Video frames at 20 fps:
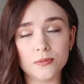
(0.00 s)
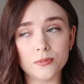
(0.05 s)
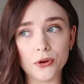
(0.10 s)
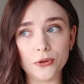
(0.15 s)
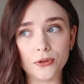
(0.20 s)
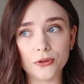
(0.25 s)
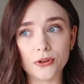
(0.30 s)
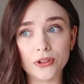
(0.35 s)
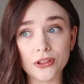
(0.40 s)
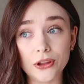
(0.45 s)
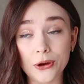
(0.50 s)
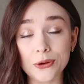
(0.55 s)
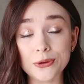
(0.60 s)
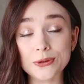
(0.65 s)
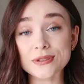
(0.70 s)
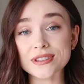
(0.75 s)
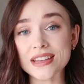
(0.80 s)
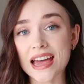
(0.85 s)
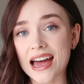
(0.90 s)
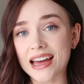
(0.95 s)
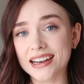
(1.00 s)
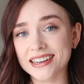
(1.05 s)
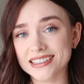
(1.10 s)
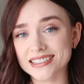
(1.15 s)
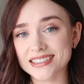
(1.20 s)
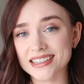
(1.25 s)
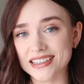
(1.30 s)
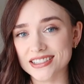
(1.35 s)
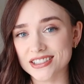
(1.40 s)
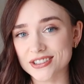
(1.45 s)
both clothes and
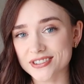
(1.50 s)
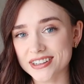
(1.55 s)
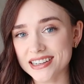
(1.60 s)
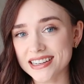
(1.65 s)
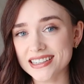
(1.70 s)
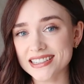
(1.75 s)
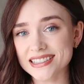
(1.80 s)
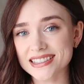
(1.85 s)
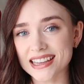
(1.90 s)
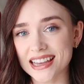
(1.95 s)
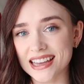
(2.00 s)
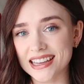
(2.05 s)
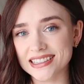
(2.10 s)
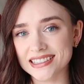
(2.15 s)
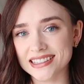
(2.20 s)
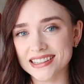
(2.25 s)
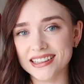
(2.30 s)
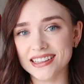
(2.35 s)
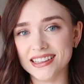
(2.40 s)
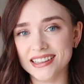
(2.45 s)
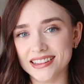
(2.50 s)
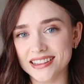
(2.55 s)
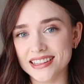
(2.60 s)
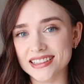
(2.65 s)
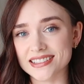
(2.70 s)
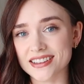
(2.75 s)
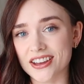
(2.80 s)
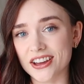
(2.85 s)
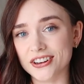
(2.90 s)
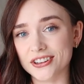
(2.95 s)
accessories in
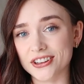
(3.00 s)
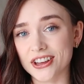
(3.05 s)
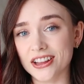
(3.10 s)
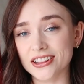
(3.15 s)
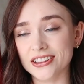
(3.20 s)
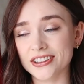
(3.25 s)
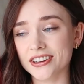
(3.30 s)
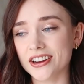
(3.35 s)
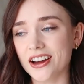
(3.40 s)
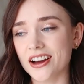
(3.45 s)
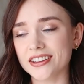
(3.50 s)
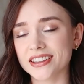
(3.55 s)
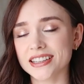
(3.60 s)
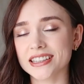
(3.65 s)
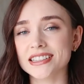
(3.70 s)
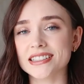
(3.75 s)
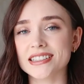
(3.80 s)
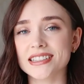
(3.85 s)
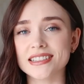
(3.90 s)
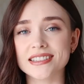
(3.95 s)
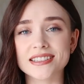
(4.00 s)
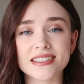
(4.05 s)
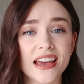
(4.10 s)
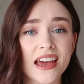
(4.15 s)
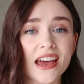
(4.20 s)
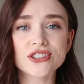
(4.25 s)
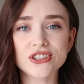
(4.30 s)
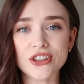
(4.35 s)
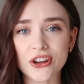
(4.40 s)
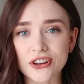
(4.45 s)
this kind of color. I think it is
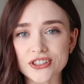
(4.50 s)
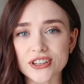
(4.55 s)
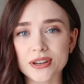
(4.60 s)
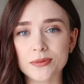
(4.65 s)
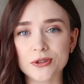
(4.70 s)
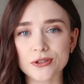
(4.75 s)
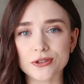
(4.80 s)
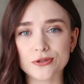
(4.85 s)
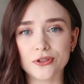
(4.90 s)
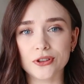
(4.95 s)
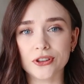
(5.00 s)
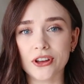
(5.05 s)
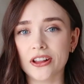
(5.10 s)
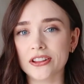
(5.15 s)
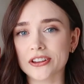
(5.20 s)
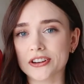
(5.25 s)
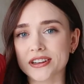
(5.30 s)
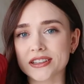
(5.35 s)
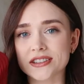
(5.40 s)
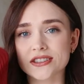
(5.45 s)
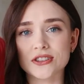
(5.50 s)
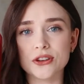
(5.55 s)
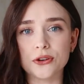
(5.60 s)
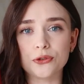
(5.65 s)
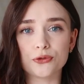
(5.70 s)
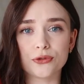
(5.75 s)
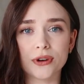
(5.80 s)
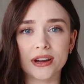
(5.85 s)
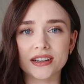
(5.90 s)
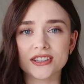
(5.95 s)
such a beautiful color. It's so
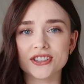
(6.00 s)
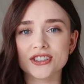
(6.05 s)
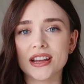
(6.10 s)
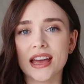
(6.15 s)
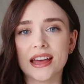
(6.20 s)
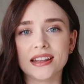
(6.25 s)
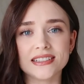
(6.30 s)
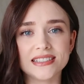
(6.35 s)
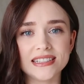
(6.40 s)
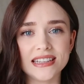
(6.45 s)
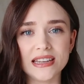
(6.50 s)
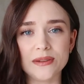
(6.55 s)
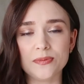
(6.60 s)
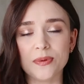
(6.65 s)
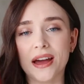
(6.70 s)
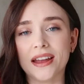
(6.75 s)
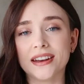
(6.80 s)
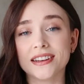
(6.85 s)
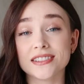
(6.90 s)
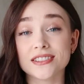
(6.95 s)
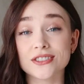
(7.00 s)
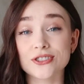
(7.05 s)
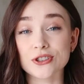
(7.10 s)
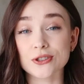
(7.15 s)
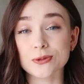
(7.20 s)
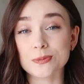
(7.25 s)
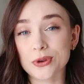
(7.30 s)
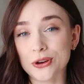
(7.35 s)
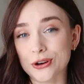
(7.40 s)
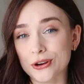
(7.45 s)
rich and deep, and it's
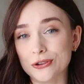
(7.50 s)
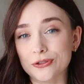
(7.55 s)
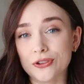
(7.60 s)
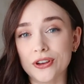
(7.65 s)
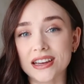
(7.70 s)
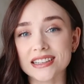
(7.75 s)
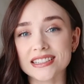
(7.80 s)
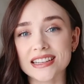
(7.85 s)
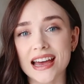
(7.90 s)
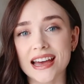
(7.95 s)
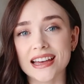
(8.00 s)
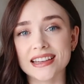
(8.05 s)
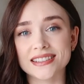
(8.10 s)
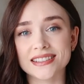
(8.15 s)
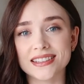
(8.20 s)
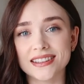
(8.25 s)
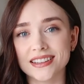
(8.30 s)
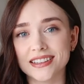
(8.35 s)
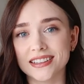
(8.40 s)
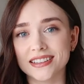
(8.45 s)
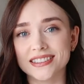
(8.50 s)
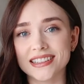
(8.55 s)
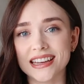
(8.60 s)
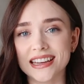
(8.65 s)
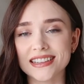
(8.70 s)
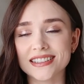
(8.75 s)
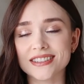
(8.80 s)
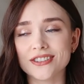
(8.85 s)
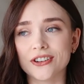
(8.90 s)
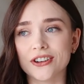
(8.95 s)
just perfect as the
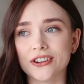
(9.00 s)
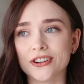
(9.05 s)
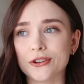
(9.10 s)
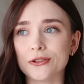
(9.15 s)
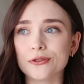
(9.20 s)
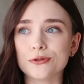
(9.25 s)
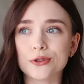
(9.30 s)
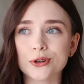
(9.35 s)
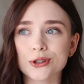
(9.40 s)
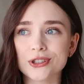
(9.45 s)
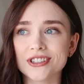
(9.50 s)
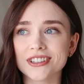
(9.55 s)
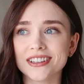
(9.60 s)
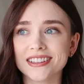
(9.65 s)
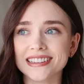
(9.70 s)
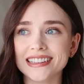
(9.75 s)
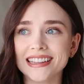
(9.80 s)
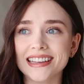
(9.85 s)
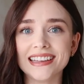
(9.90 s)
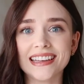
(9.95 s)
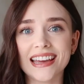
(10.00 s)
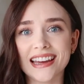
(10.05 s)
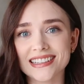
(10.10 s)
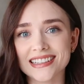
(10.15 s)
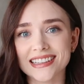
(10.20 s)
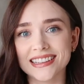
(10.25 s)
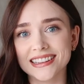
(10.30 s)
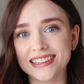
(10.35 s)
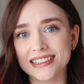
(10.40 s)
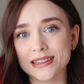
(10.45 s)
days are unfortunately
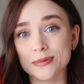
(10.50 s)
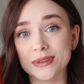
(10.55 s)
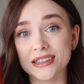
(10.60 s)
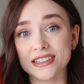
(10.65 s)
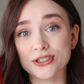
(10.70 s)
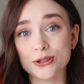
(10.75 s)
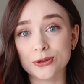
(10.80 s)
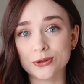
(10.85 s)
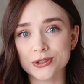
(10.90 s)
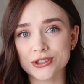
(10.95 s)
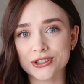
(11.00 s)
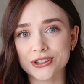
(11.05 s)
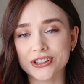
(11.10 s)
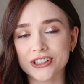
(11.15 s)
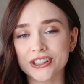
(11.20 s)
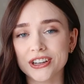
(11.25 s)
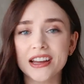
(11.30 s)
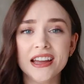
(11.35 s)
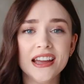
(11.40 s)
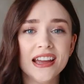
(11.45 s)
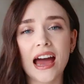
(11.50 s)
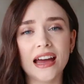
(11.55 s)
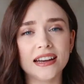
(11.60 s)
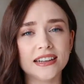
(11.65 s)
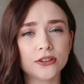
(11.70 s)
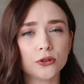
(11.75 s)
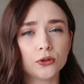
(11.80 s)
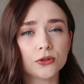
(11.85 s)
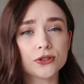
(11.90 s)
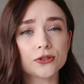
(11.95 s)
getting a little bit shorter. And
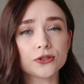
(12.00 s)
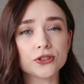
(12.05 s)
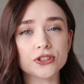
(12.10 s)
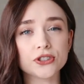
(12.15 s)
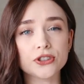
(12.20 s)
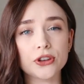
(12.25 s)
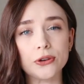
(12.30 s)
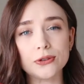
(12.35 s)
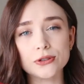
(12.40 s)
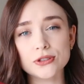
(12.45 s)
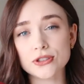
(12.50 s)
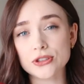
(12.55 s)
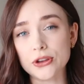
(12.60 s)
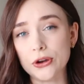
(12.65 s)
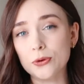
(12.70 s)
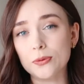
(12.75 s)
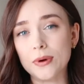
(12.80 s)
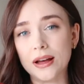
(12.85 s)
it also just goes so